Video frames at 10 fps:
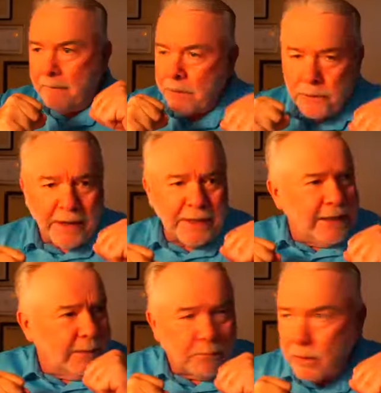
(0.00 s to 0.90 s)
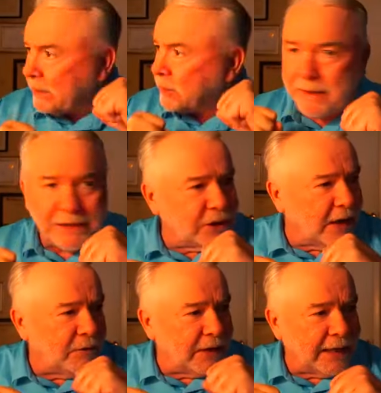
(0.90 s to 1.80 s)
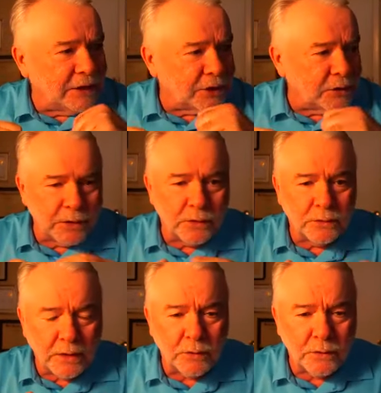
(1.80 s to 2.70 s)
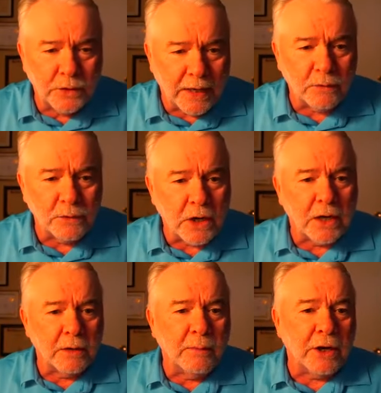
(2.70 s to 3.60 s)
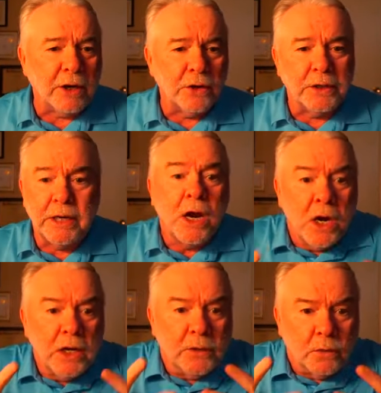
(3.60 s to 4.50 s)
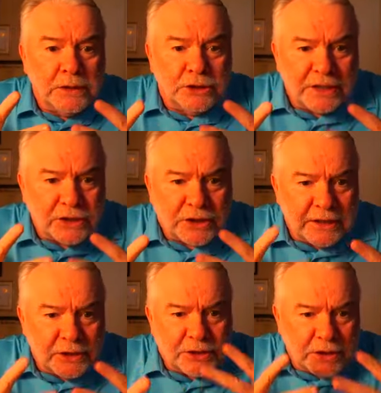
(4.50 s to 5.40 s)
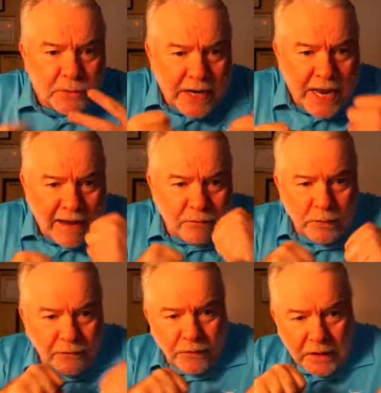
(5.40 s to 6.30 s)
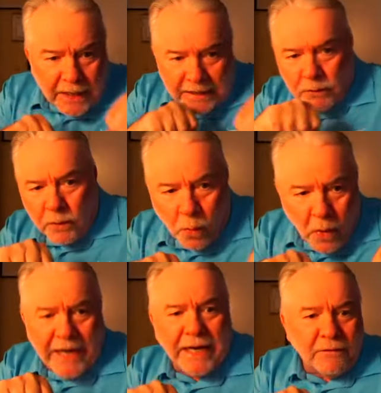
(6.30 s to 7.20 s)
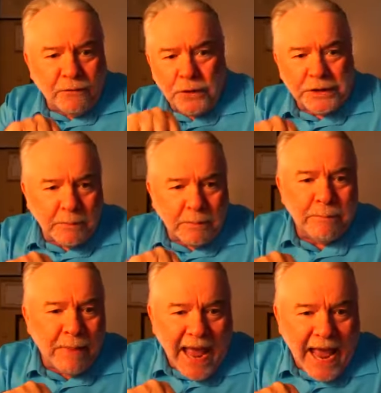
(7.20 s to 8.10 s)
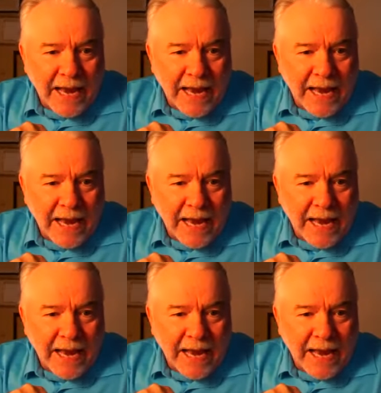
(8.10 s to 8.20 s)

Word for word: or do I need to brace myself against it? What, what you and I were talking about earlier, the yeah. resistance that we have, we feel like we're waiting for it to be bad.